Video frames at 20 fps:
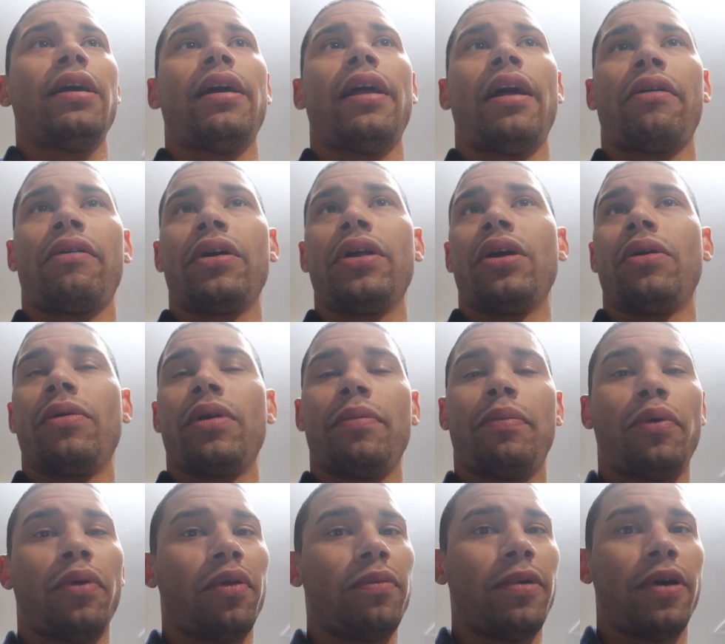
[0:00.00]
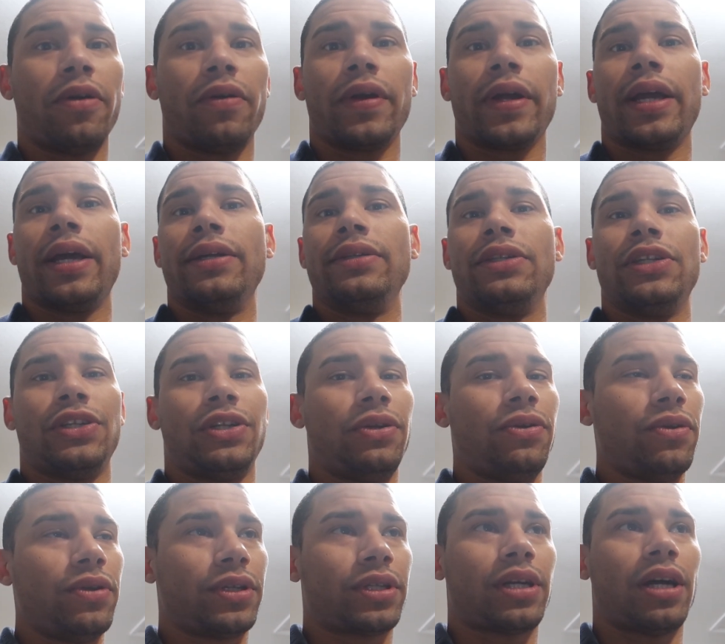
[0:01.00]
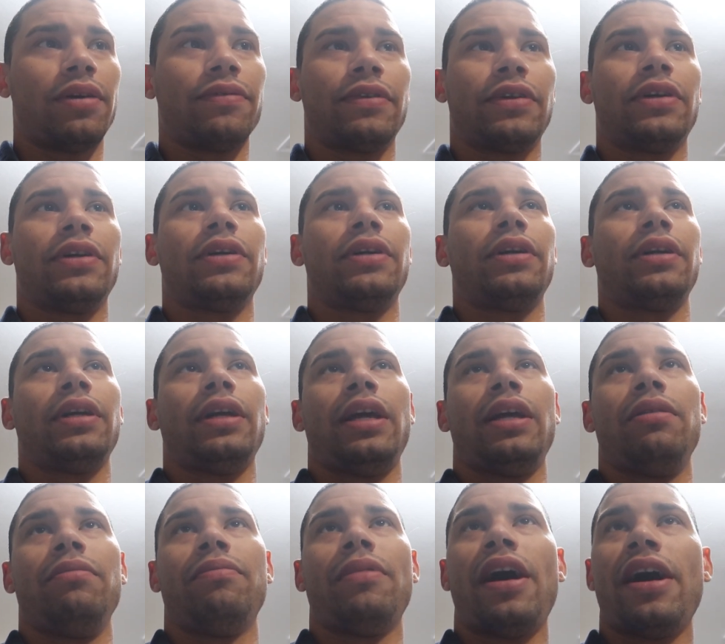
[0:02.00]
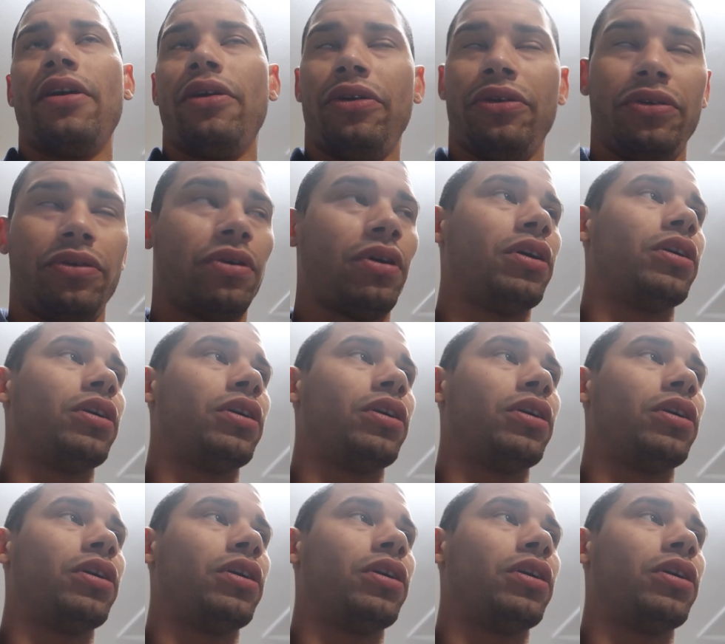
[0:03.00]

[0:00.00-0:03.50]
I really don't want to pull the motor again just to do this cover and buy all new